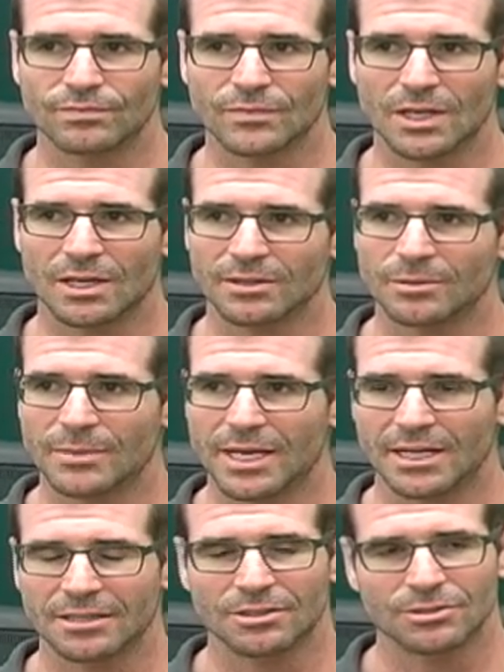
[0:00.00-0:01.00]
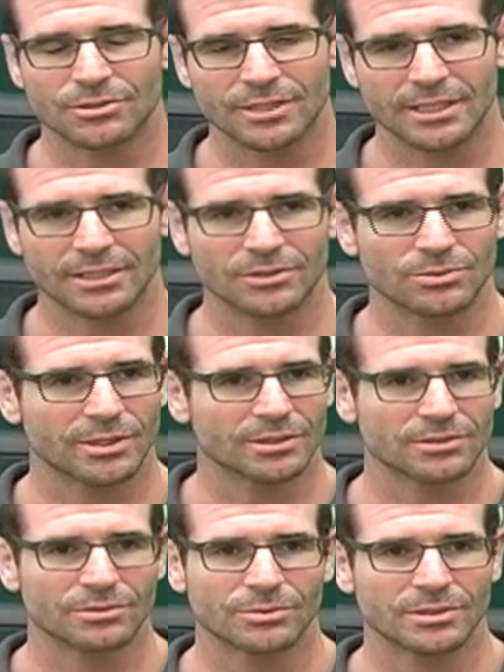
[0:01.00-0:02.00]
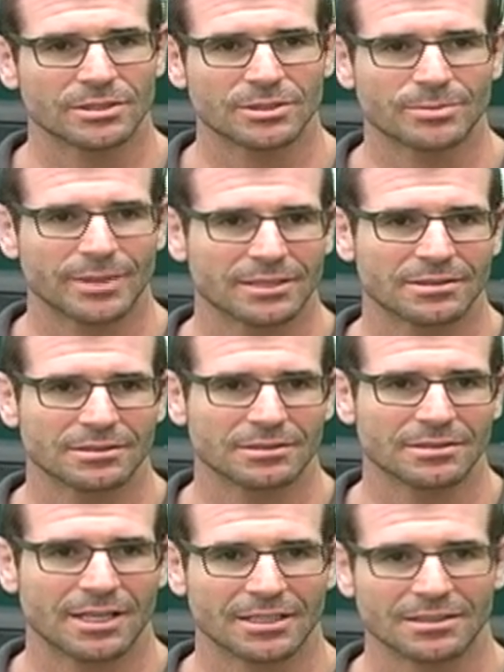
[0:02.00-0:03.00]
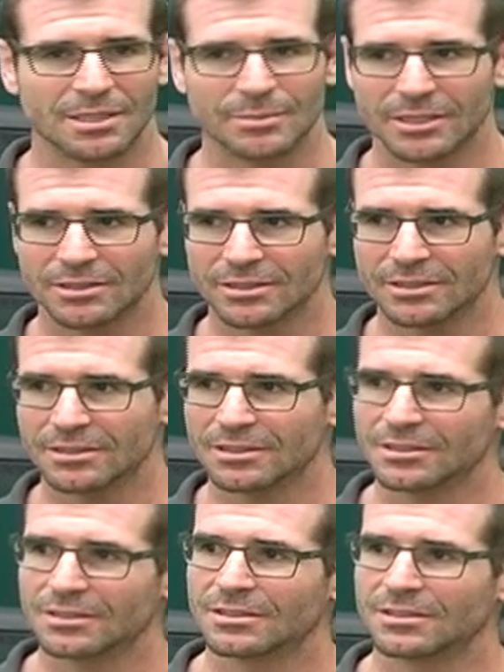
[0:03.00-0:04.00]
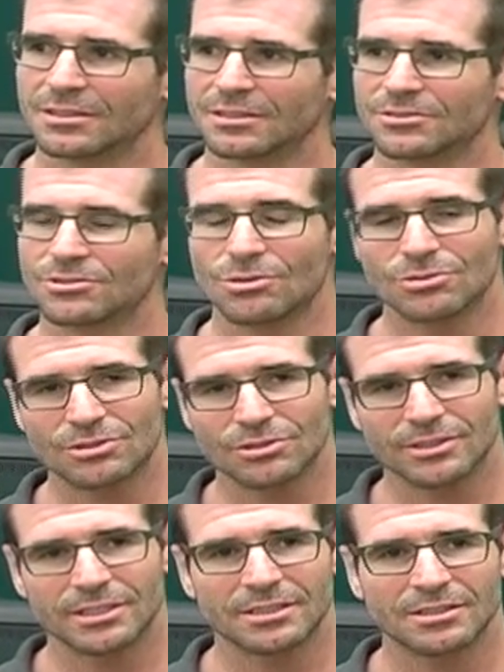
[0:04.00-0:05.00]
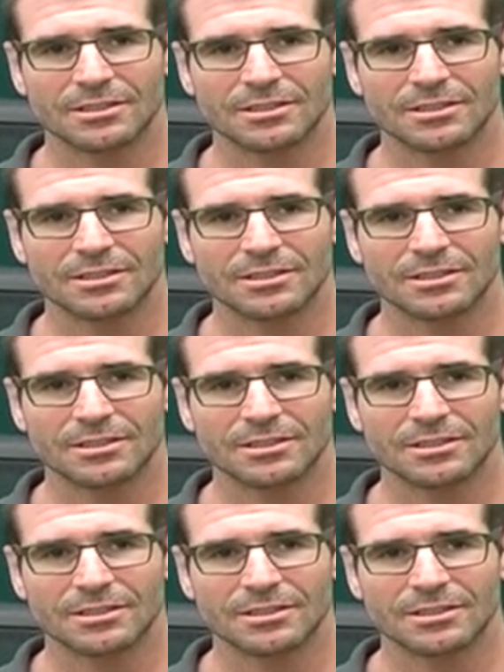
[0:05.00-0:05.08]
on the mat in our training, as well as what's expected academically, socially.